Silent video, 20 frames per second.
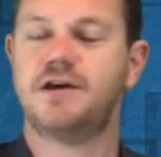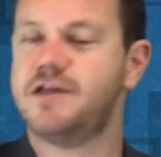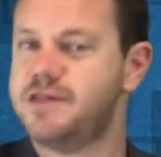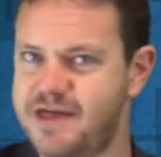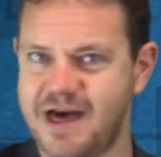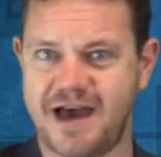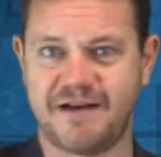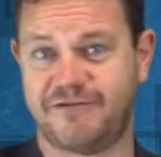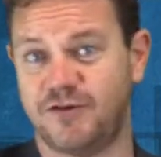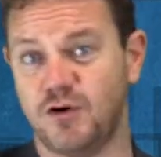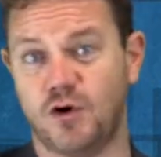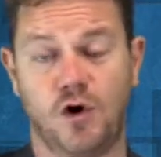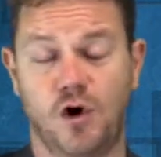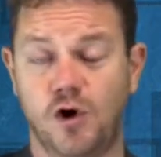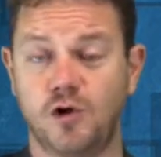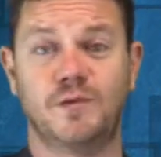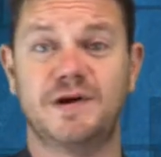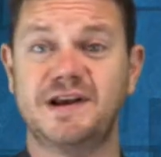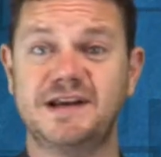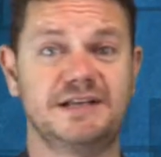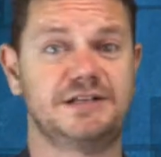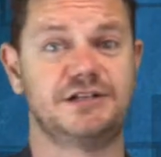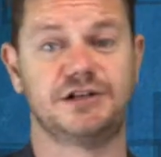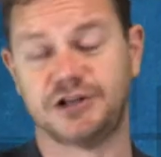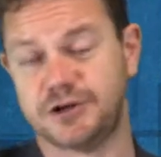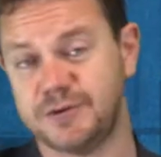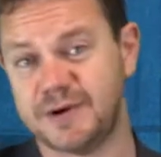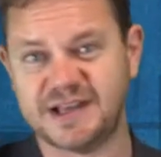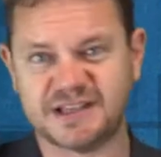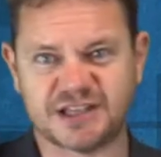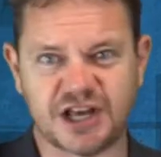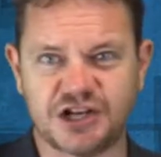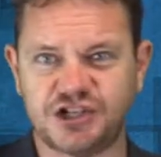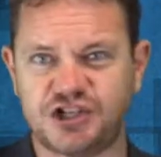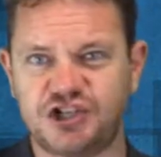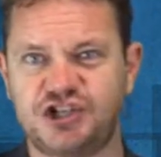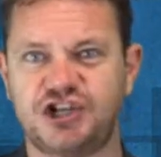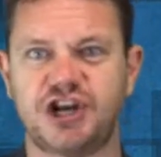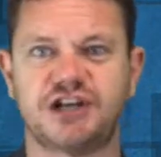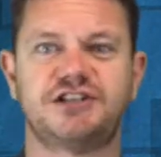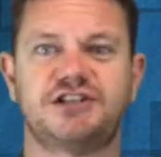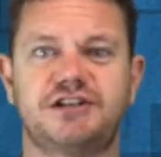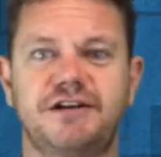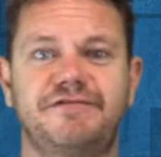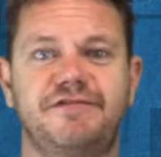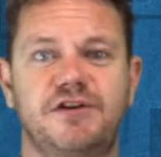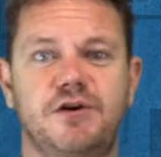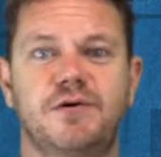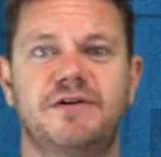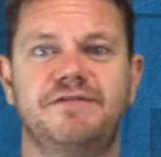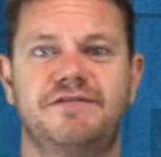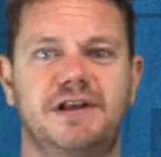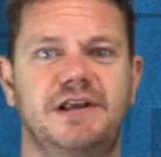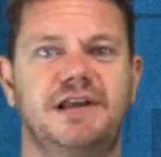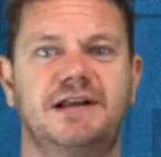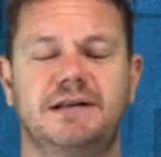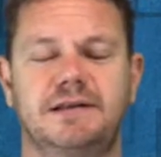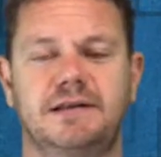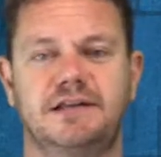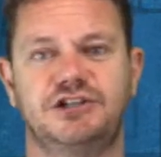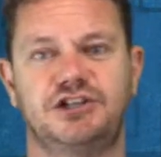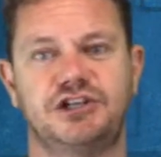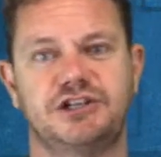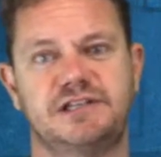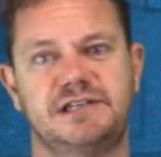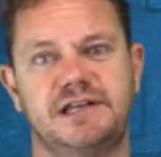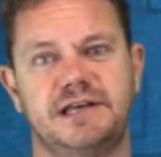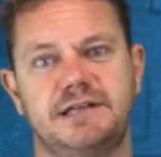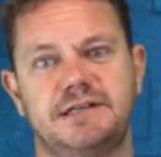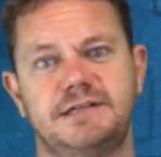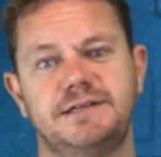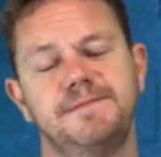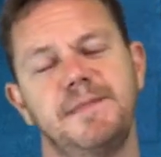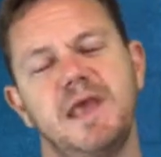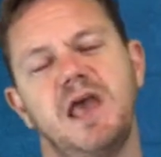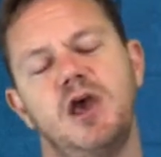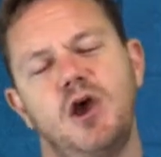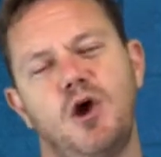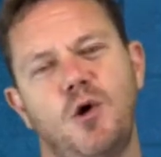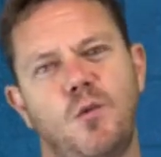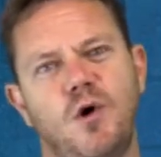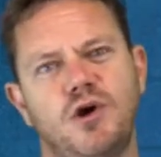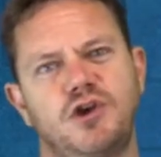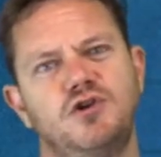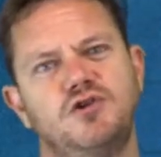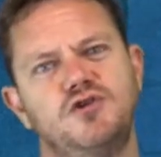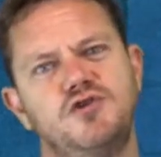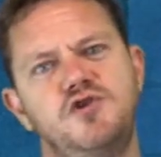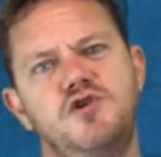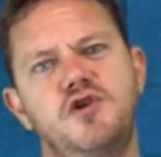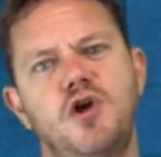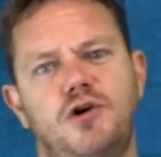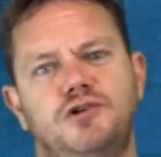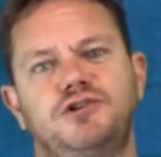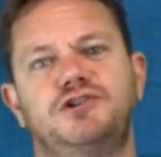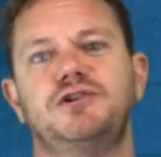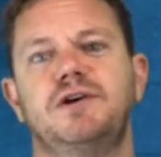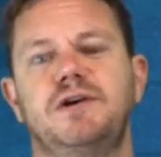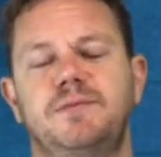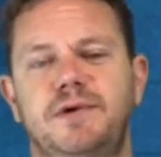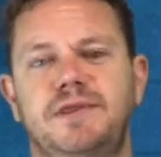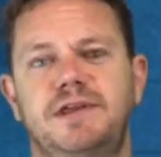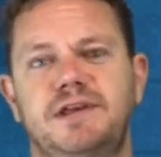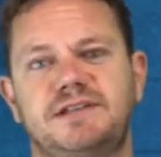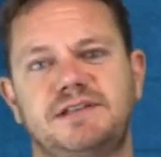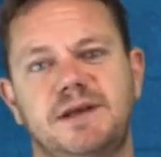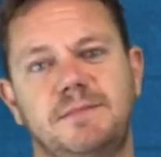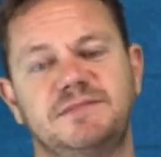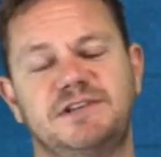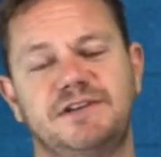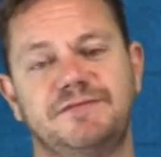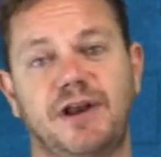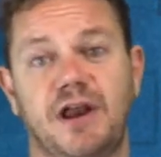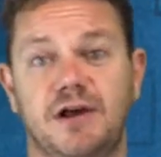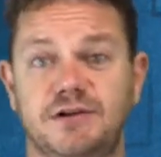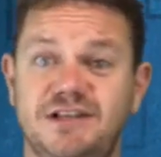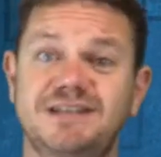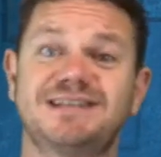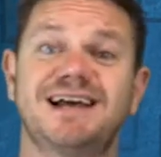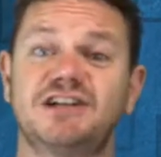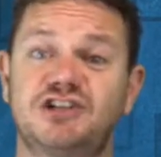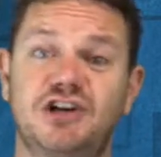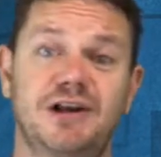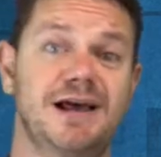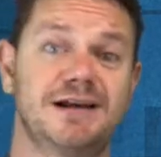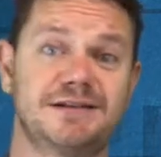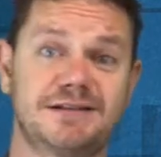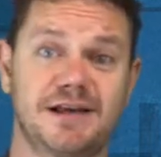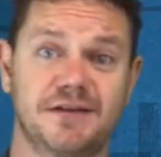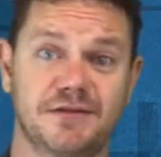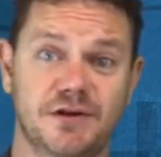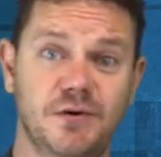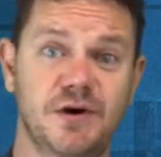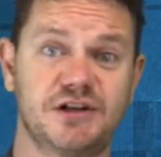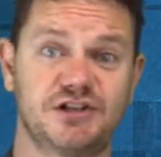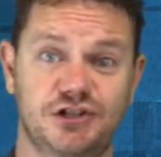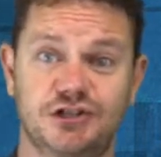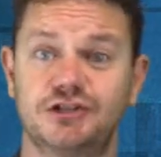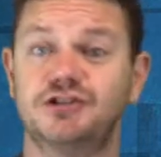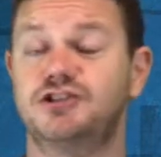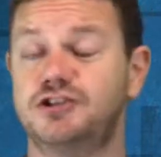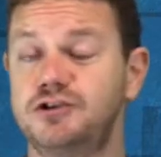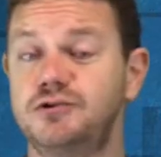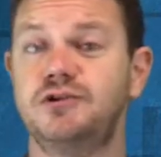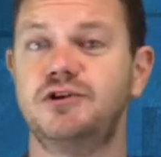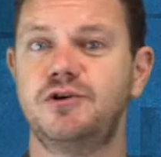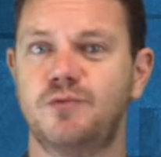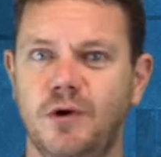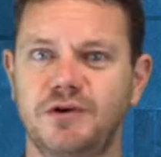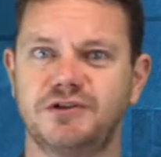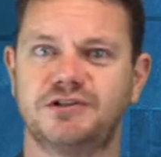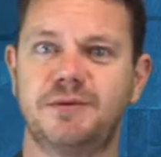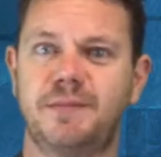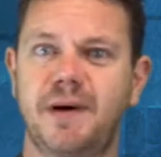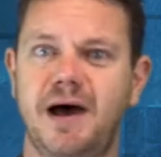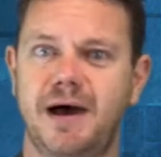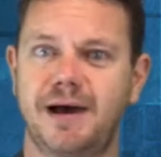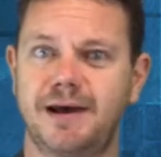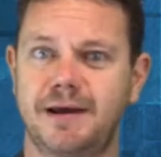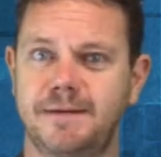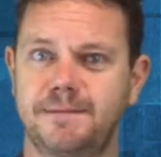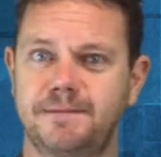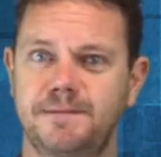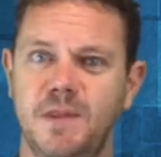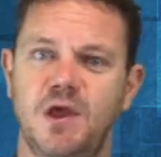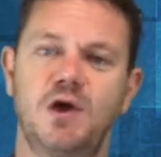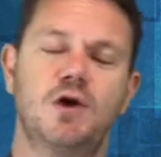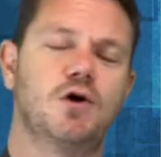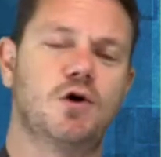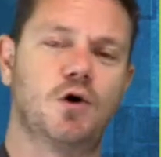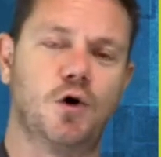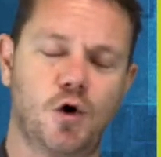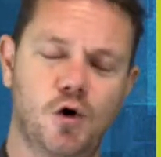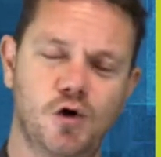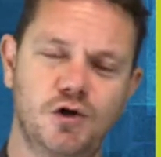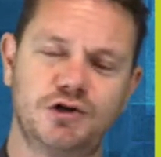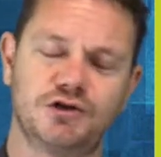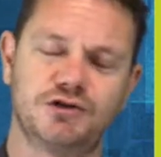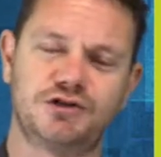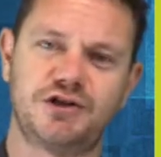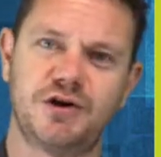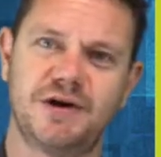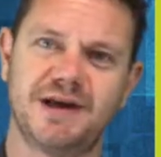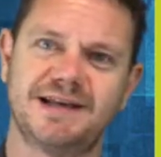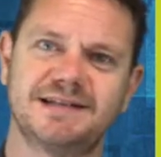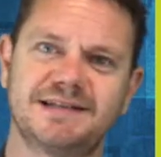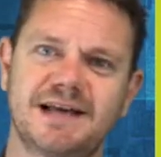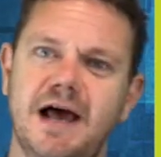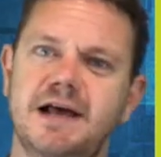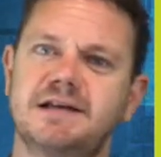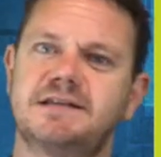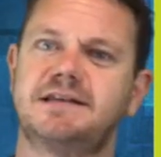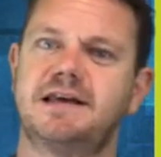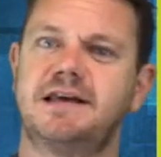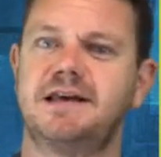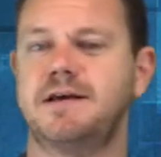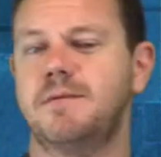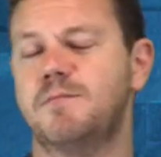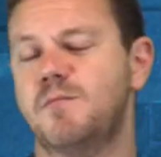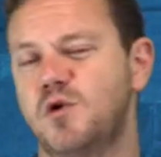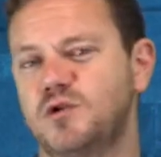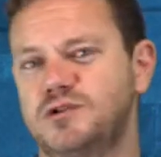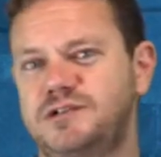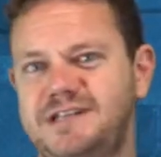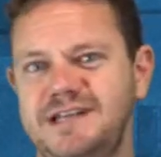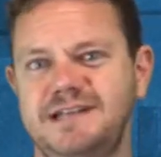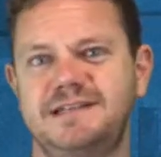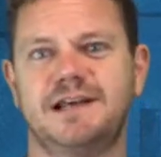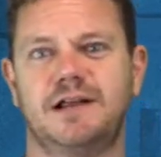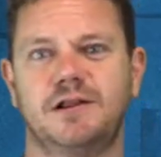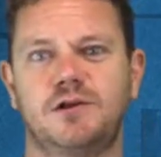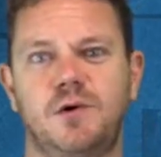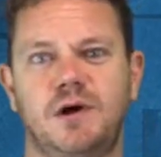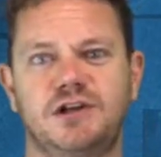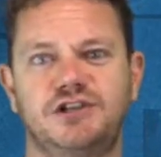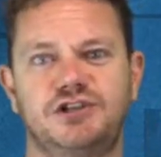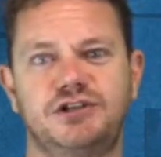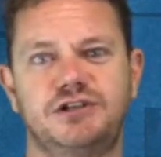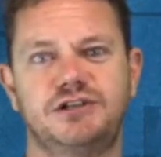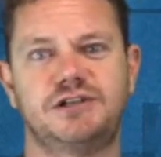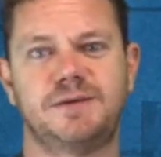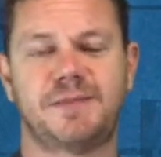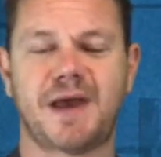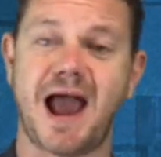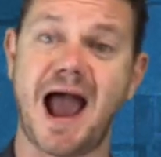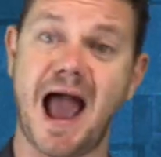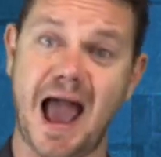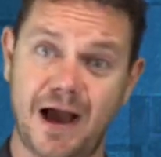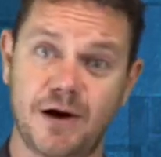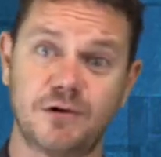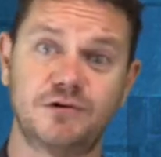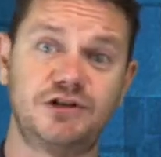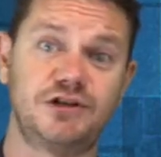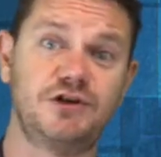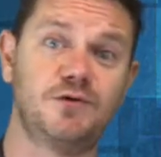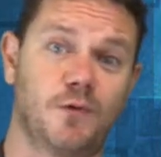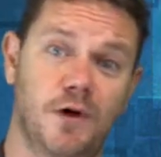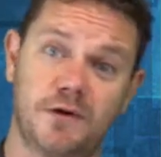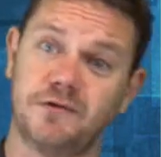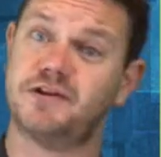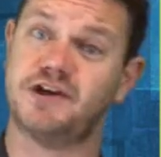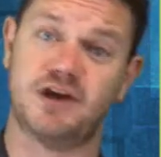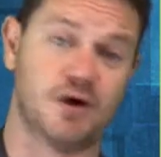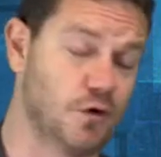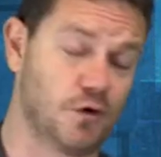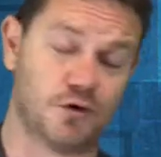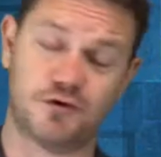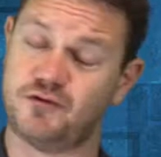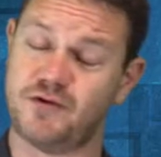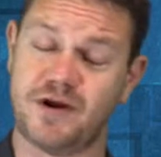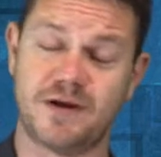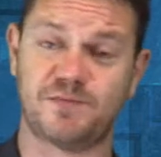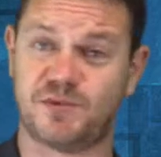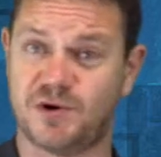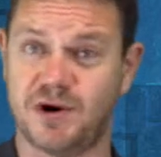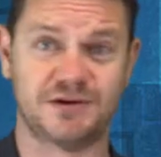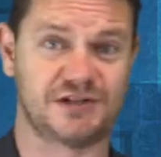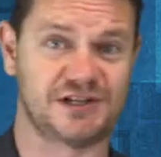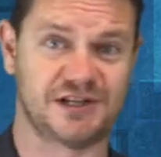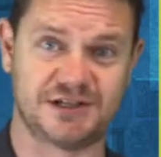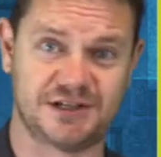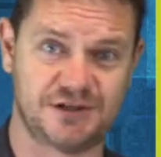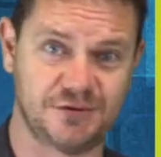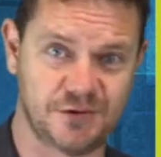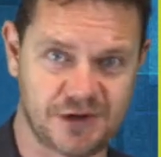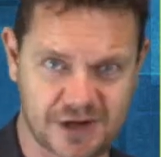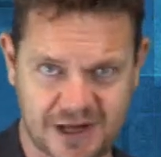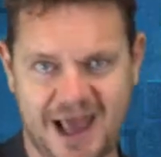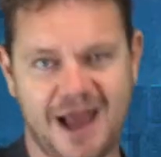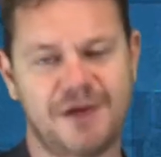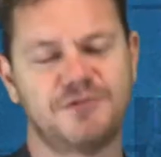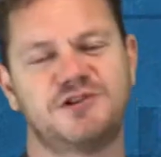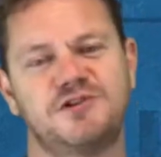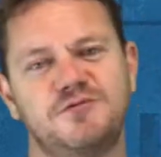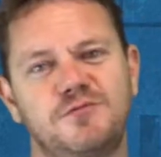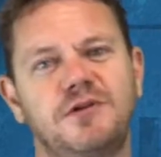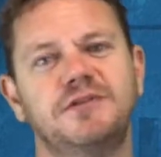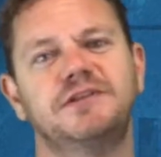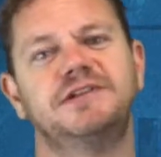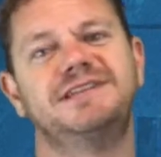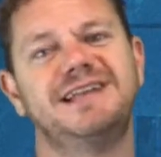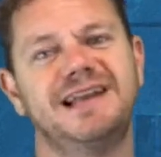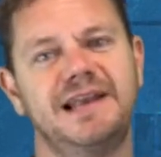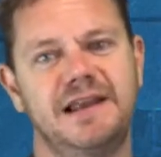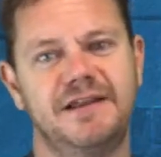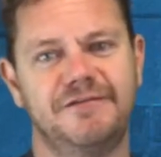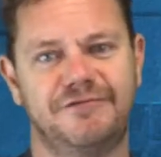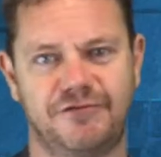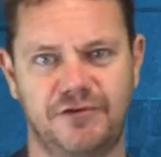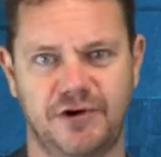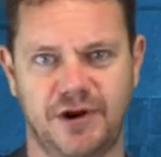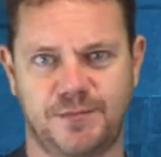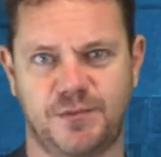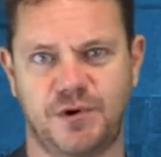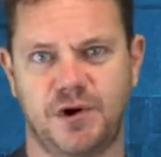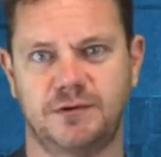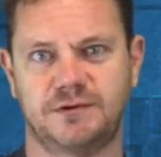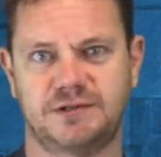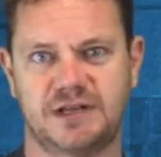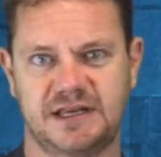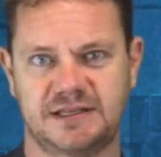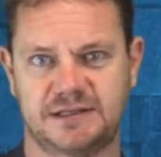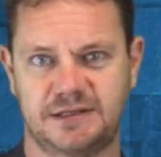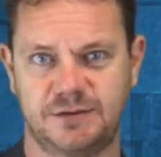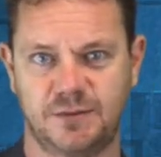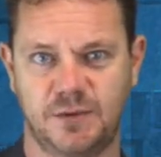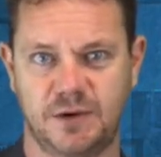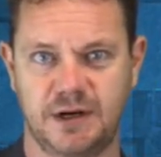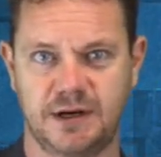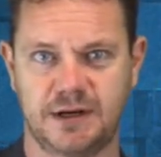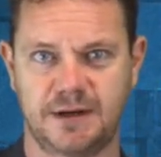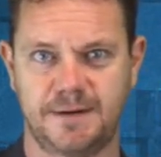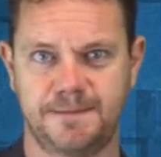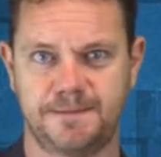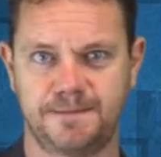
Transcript: Therefore, all we need to do is adjust a few of the little logistics. What you're not doing with the assumptive close is actually asking the question, do you want to buy? All you're doing is asking more detailed questions about how do you want the ordering process to work? How do you want the delivery process to work?